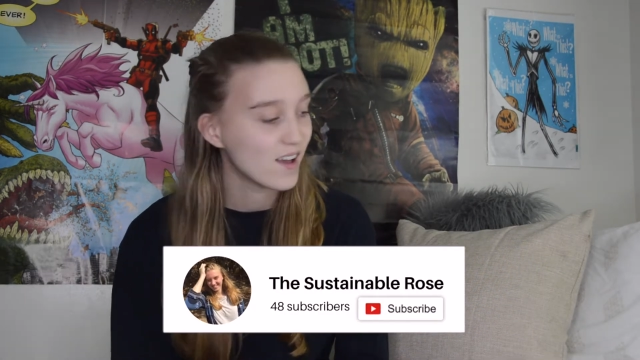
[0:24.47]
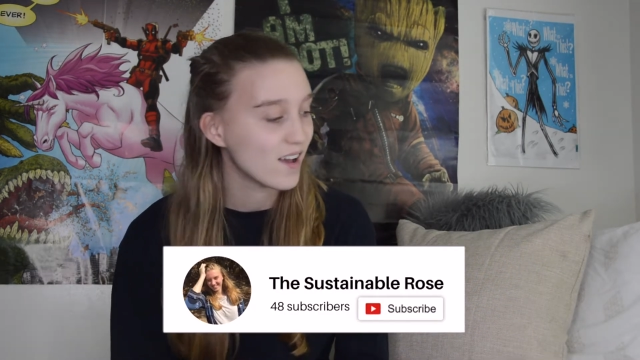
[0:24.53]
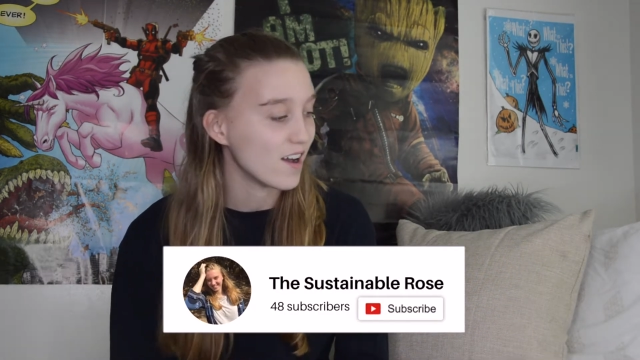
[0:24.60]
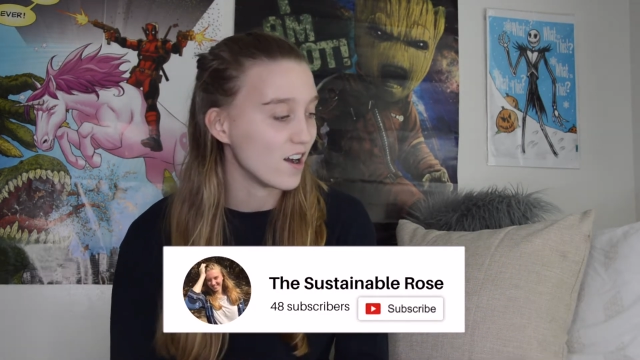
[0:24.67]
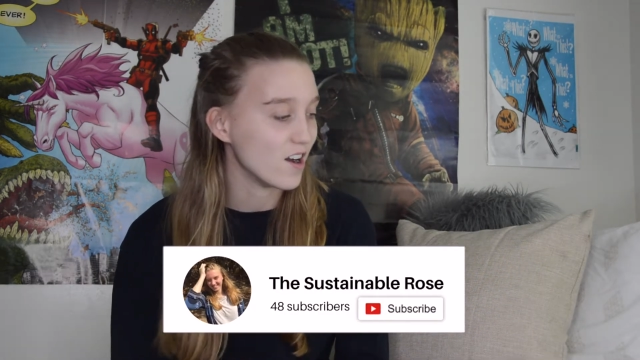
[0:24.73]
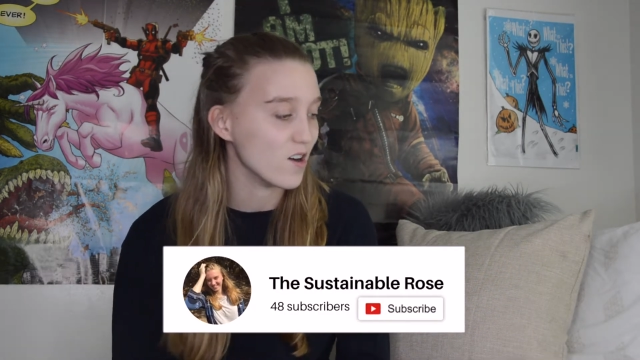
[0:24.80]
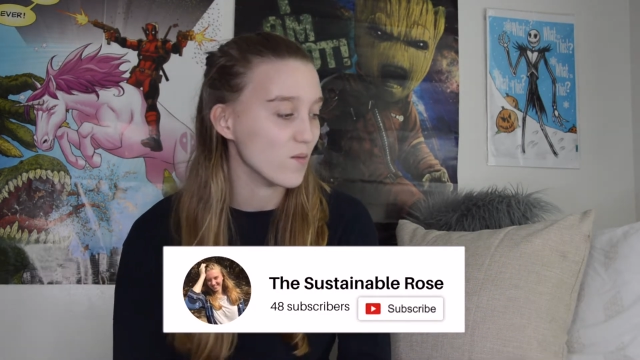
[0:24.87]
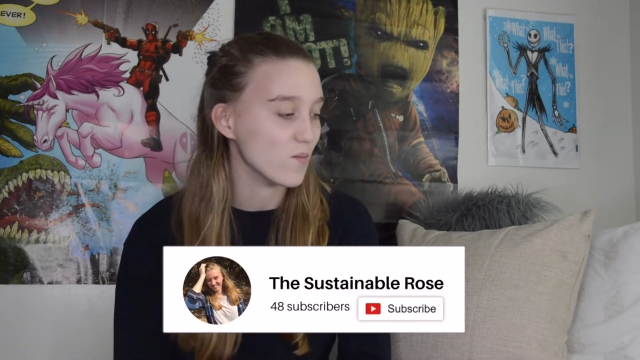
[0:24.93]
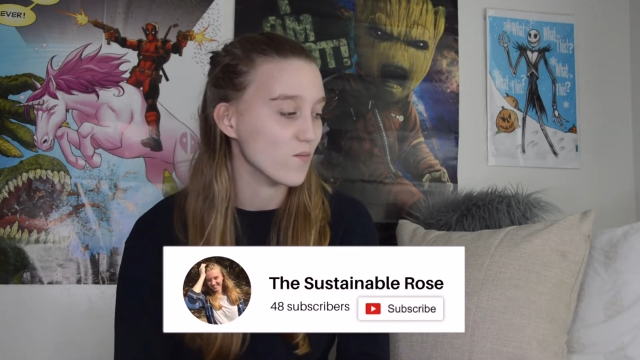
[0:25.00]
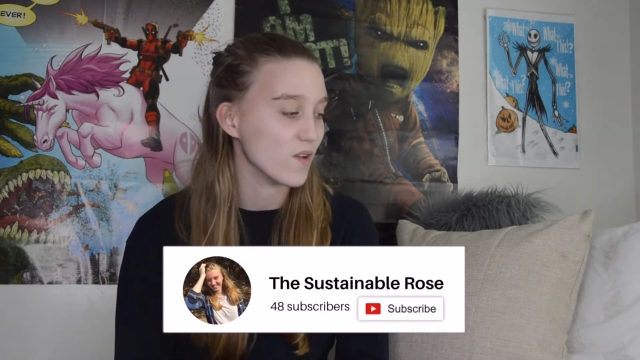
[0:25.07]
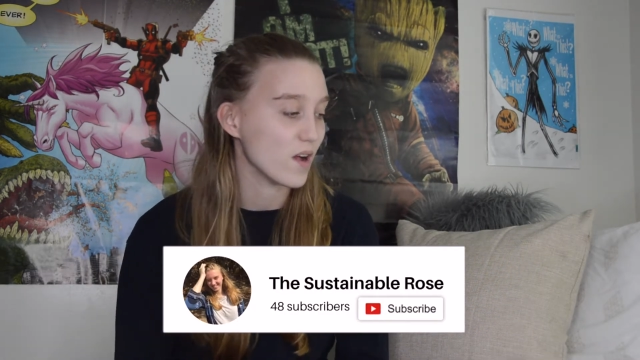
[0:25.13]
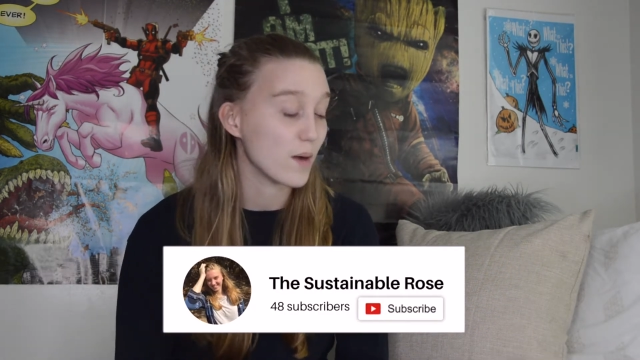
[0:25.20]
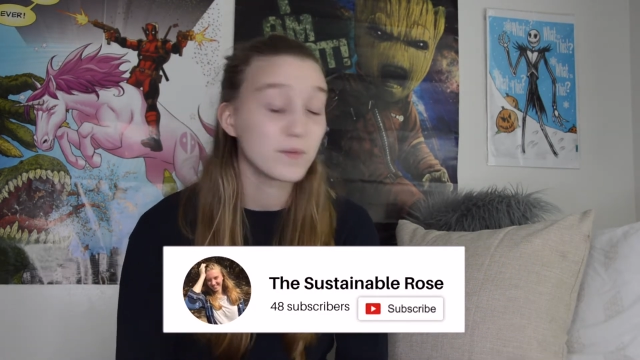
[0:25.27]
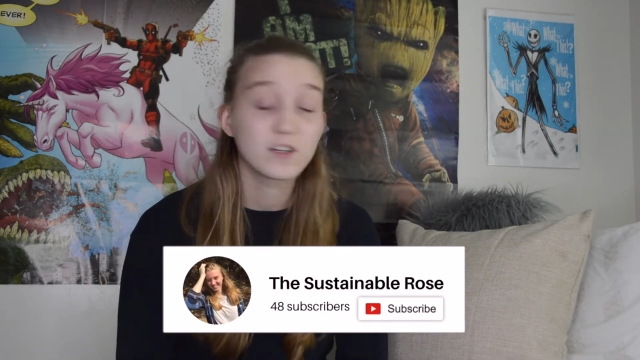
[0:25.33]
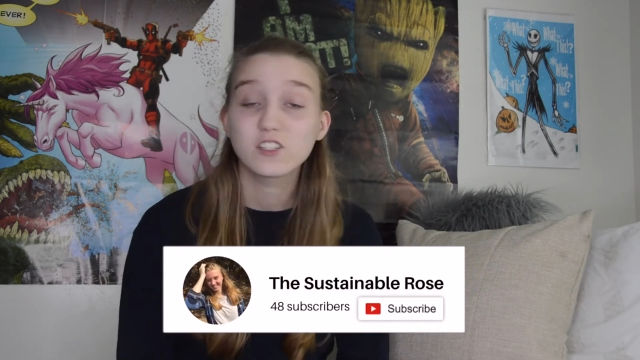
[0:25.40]
I'm
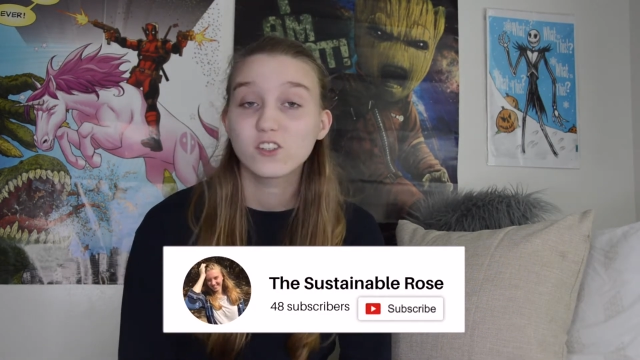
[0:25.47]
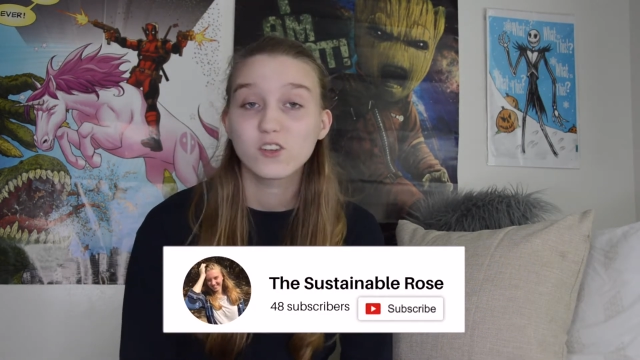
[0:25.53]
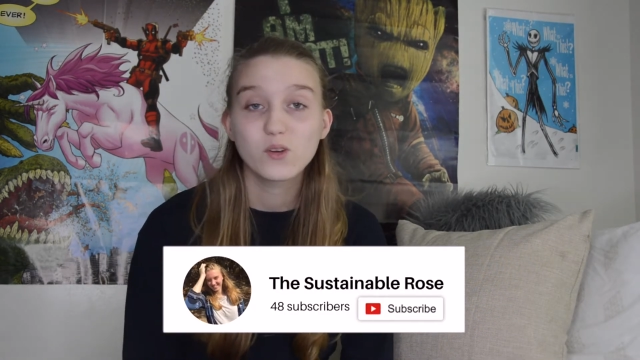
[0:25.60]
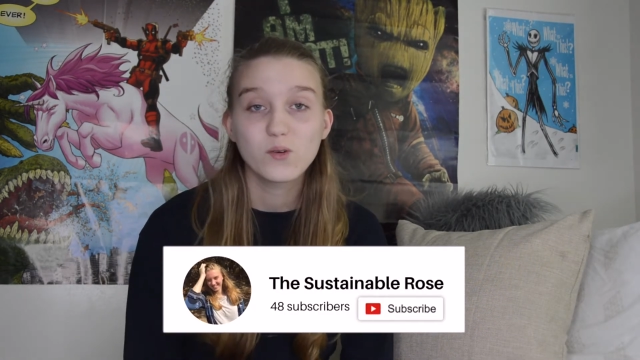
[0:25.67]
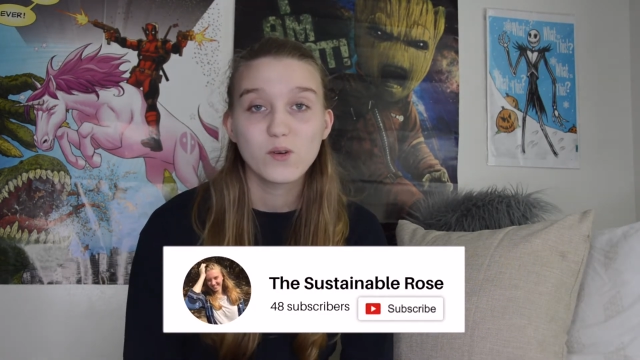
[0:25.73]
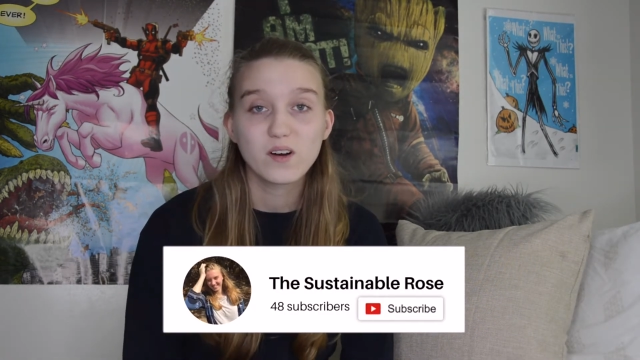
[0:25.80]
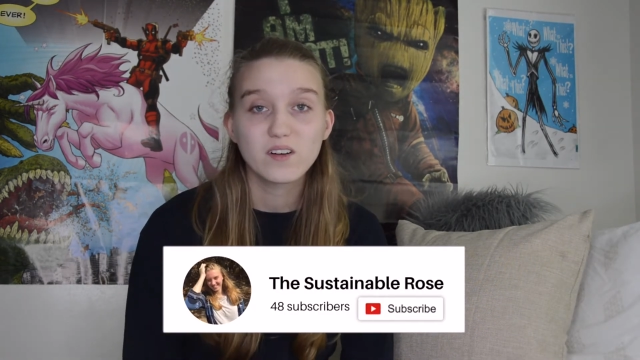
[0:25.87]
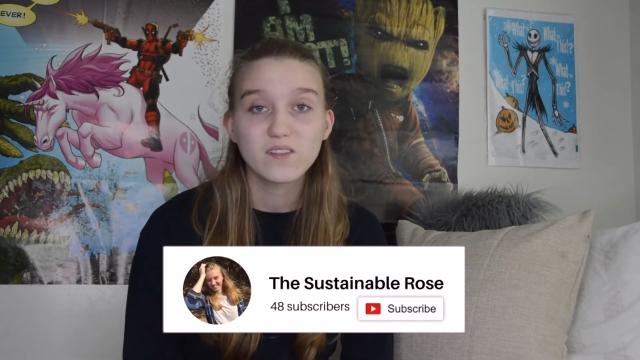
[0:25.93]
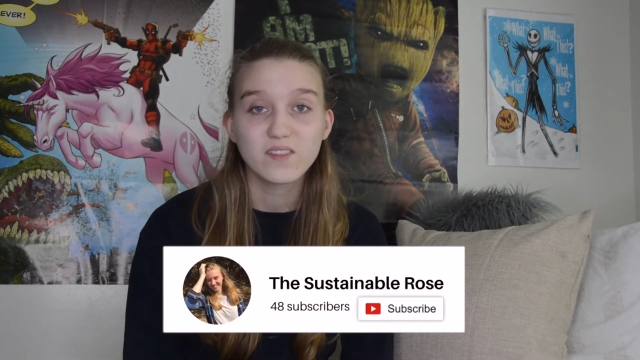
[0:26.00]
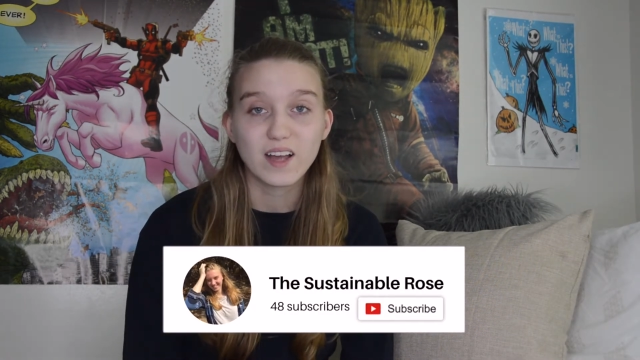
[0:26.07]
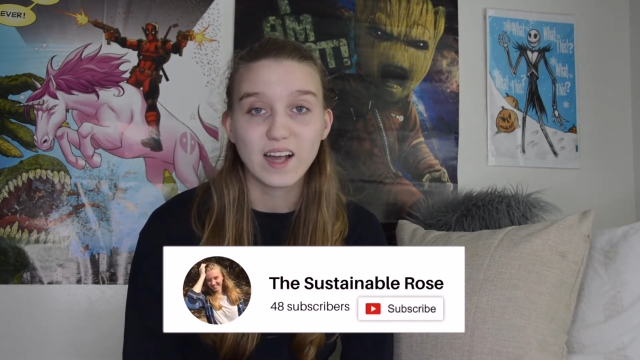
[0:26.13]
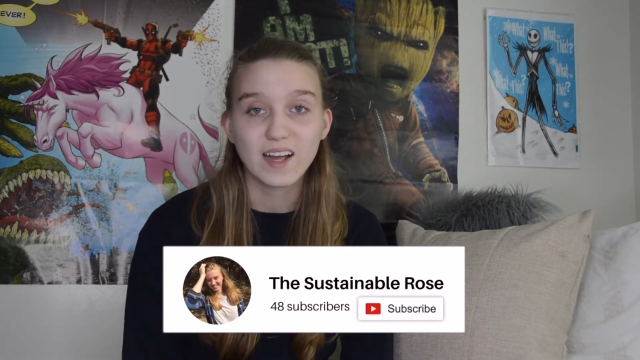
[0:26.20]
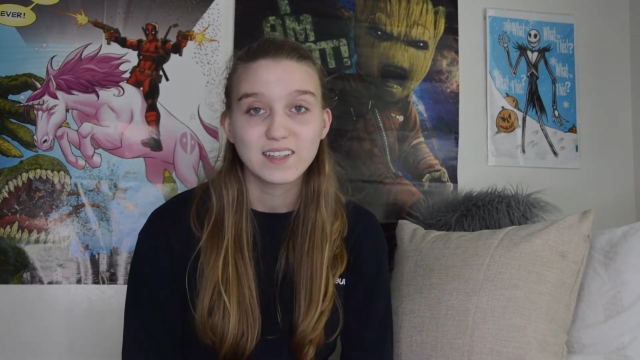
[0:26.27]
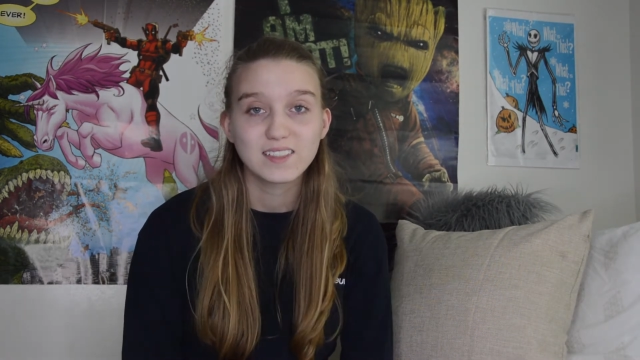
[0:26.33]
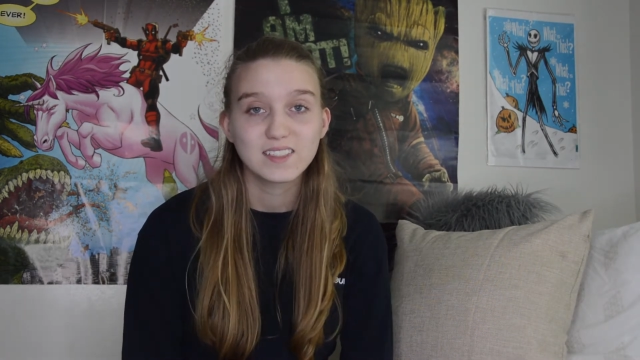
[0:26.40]
going to show you all of
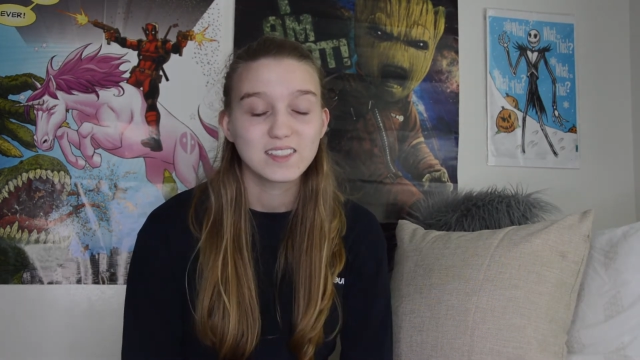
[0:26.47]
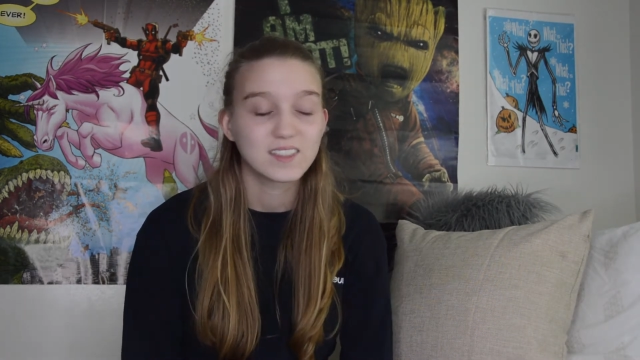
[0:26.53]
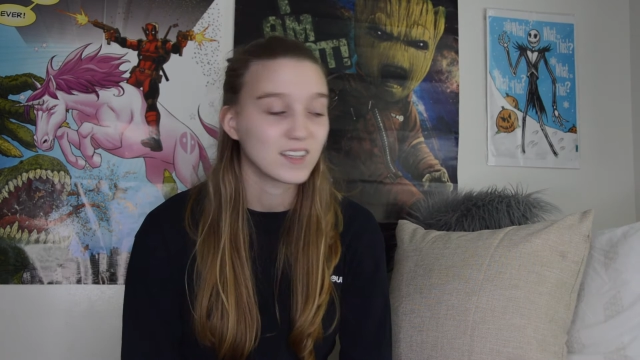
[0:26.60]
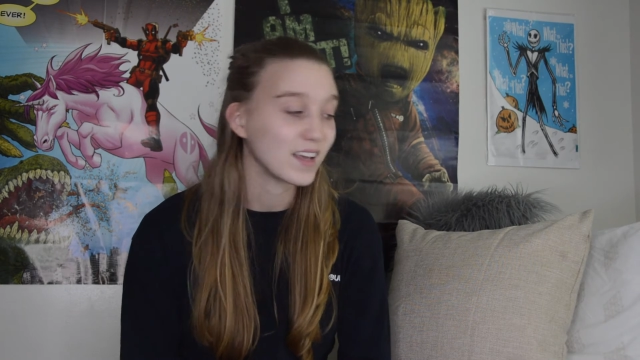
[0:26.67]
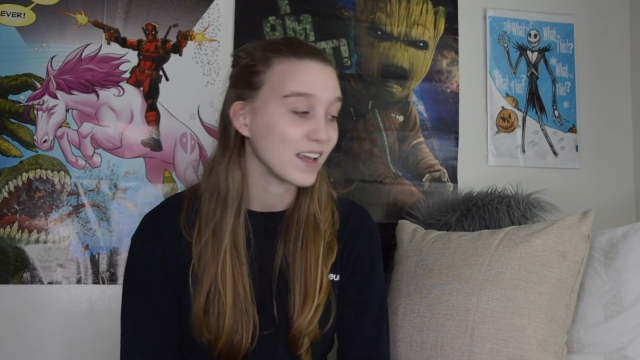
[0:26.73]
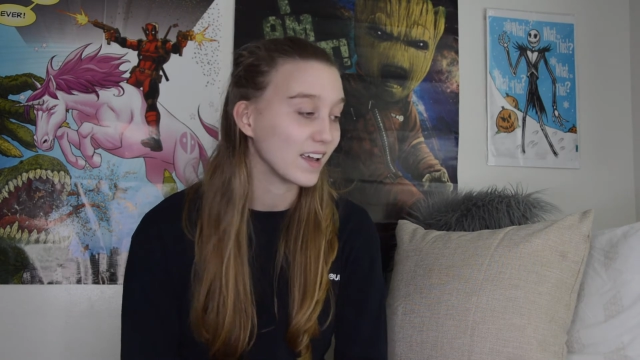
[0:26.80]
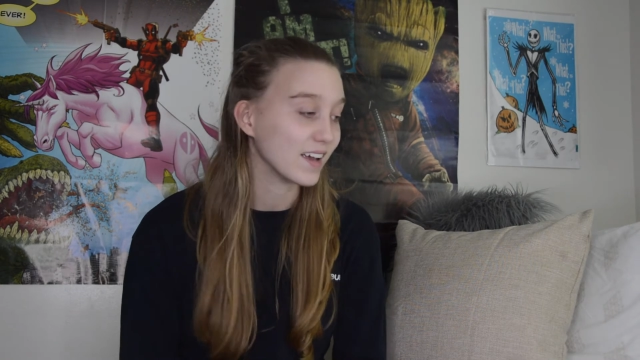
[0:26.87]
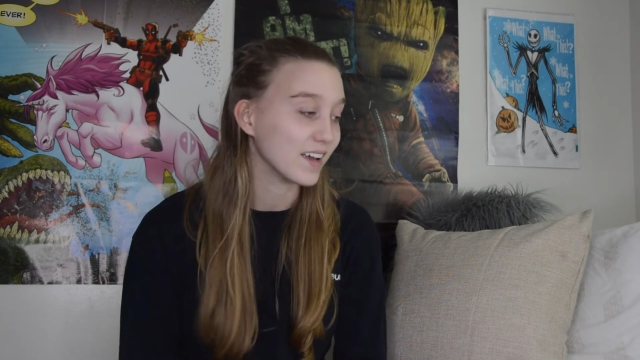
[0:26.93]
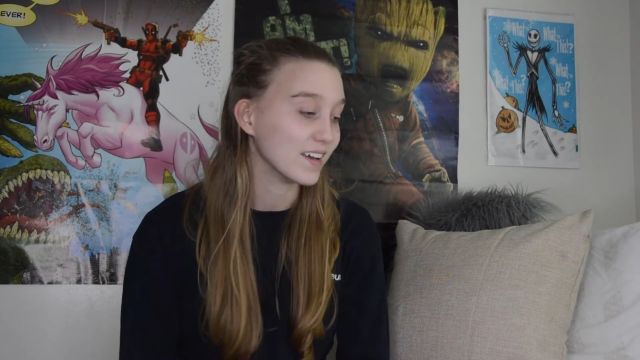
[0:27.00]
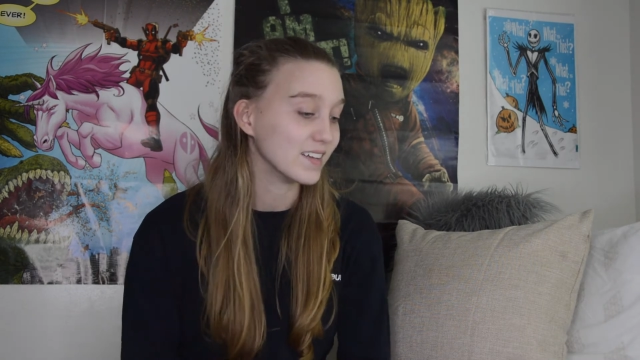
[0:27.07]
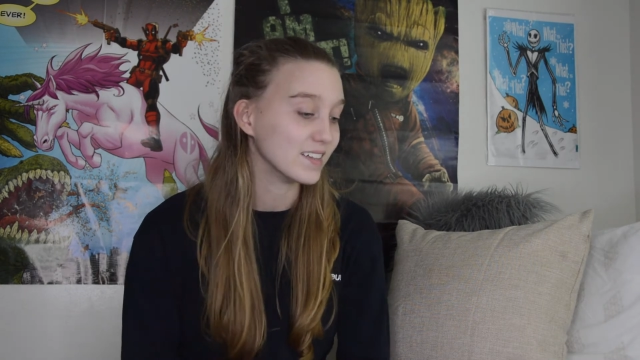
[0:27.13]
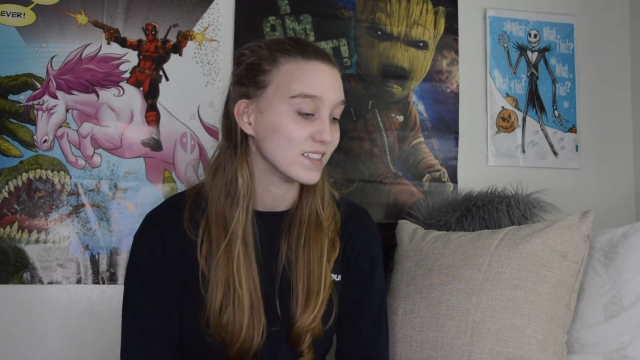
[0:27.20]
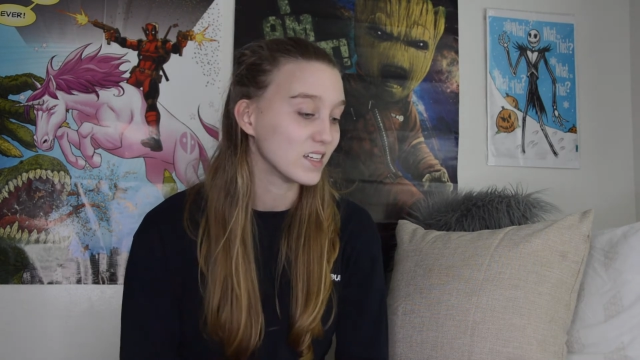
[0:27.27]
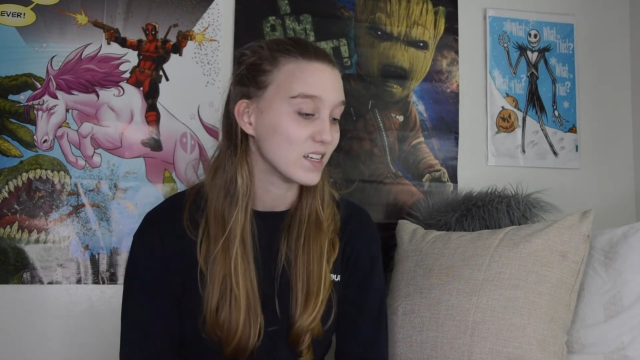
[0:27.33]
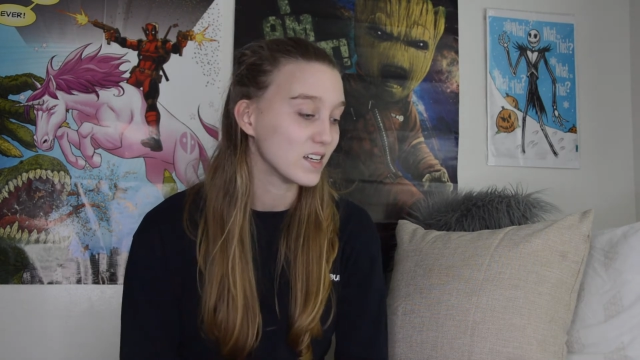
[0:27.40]
that and